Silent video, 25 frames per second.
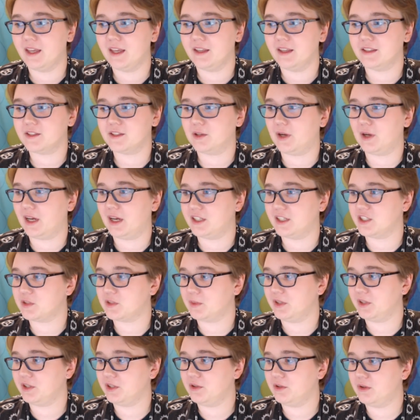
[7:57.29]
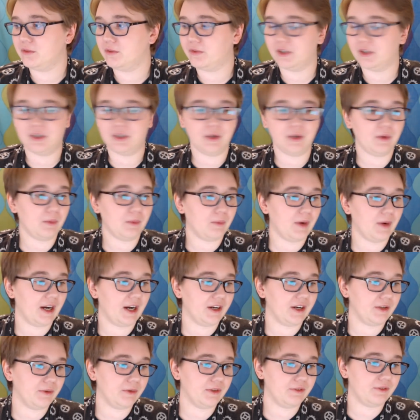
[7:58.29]
So I just want to go over where
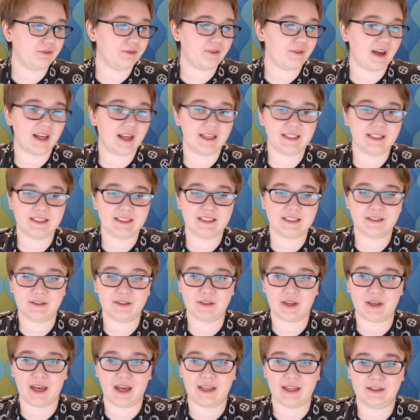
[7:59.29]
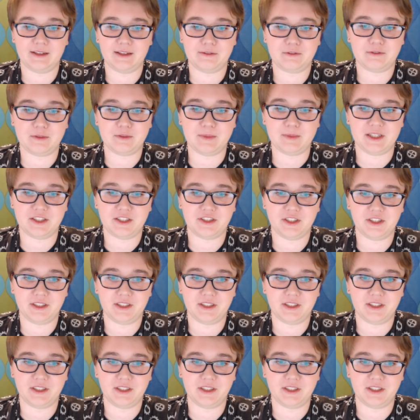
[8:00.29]
you can find that information.